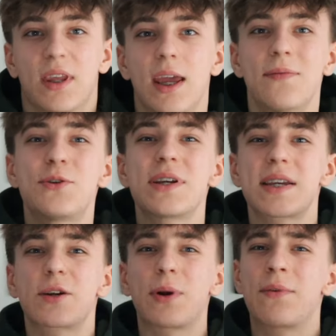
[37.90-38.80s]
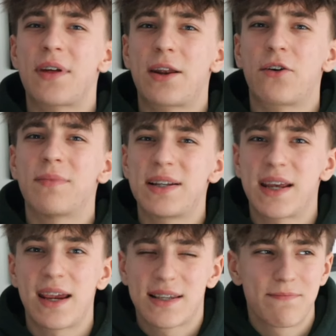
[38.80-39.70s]
If you disagree with any of my
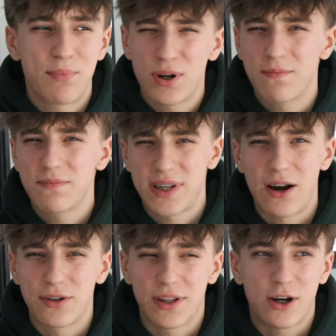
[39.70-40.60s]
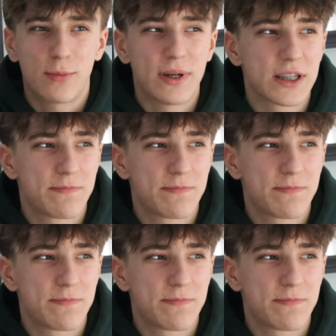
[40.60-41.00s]
takes, then put them down in the comments,